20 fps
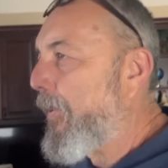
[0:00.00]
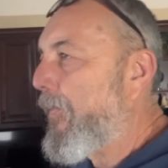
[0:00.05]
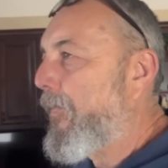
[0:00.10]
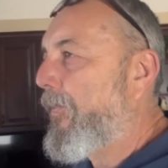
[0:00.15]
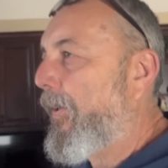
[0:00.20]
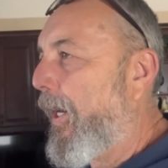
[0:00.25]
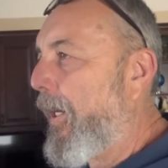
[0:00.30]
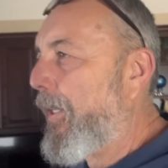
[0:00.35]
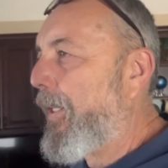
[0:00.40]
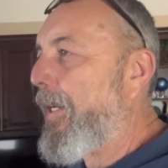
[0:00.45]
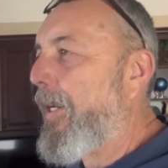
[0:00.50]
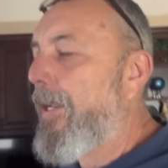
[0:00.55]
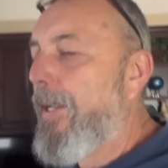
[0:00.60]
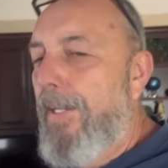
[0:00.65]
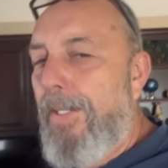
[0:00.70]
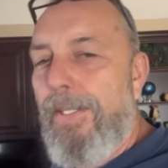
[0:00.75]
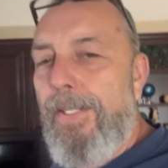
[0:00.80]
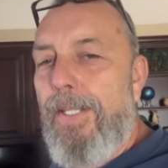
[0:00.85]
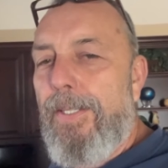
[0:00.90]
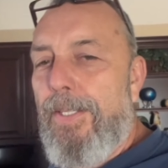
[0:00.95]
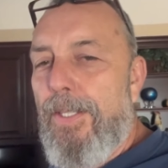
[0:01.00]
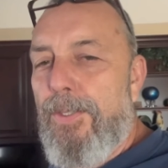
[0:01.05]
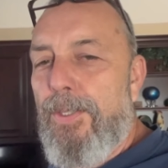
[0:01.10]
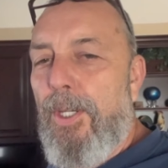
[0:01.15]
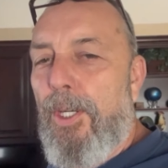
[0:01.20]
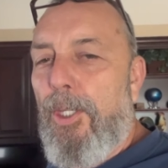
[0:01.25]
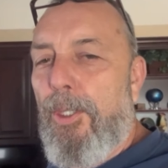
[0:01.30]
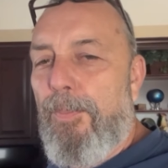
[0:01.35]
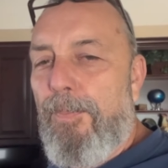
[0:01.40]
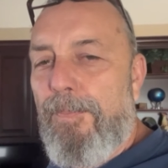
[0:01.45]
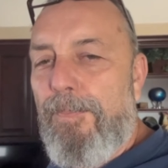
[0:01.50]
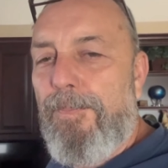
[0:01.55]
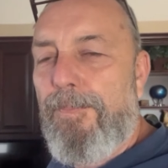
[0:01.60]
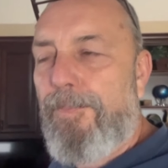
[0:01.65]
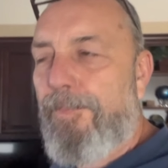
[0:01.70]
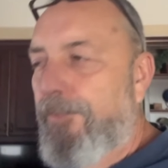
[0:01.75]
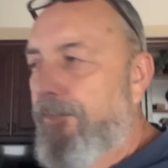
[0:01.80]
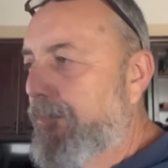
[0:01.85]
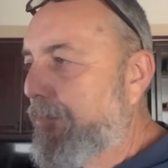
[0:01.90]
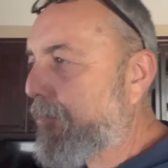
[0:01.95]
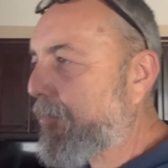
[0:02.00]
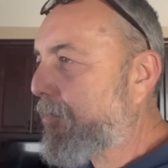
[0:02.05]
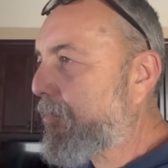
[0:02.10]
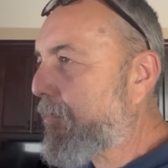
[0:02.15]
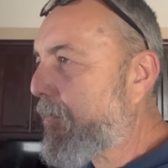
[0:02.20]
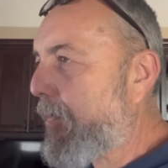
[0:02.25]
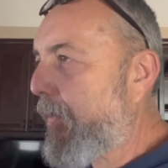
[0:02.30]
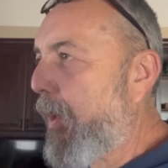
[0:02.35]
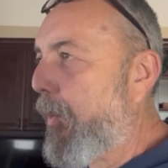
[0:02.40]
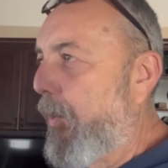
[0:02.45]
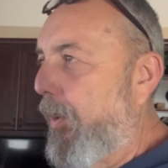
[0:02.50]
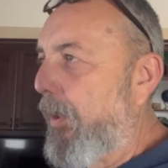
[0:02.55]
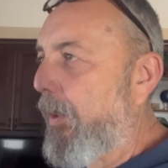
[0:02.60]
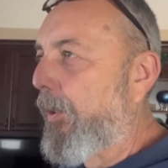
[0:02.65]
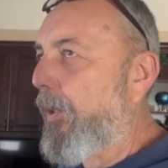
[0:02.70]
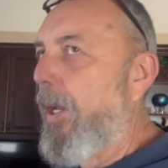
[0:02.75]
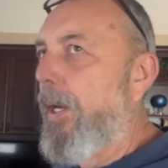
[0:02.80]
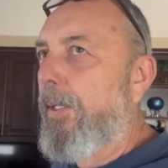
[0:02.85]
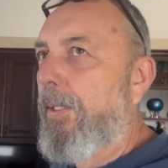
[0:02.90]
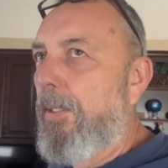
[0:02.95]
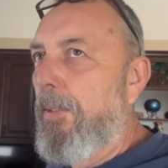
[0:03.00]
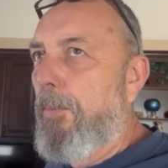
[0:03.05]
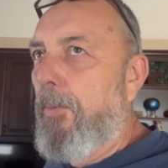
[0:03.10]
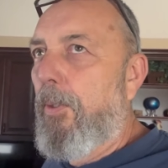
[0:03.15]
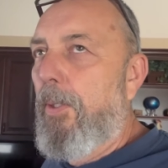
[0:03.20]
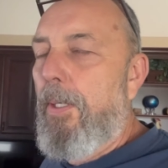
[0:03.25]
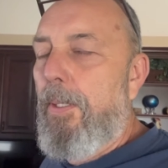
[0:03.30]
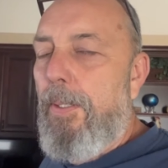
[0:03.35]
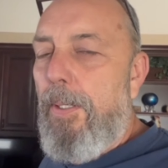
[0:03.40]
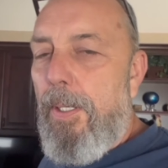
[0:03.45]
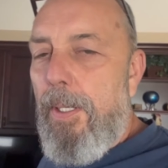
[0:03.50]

finally get this home, 1 o'clock in the morning.